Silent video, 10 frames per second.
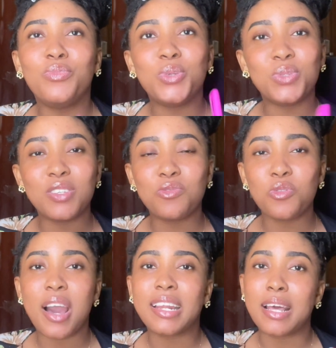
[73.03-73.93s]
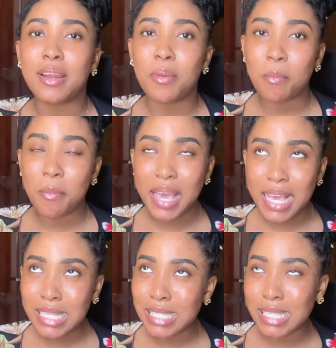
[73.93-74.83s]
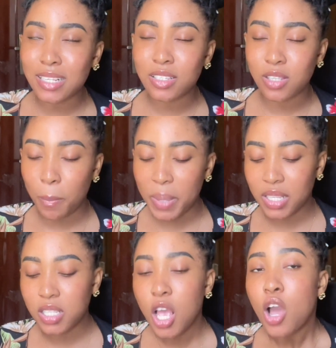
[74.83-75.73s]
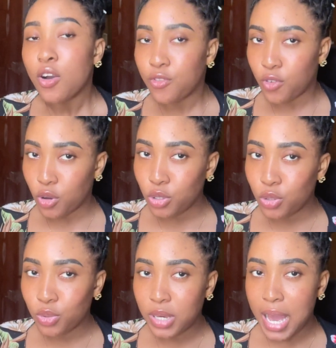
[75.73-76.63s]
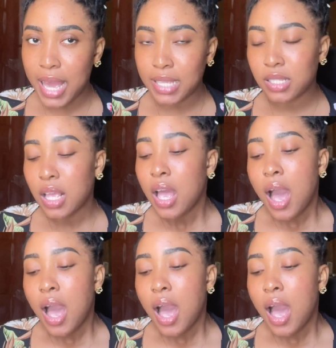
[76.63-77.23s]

beautiful and an amazing topics for you guys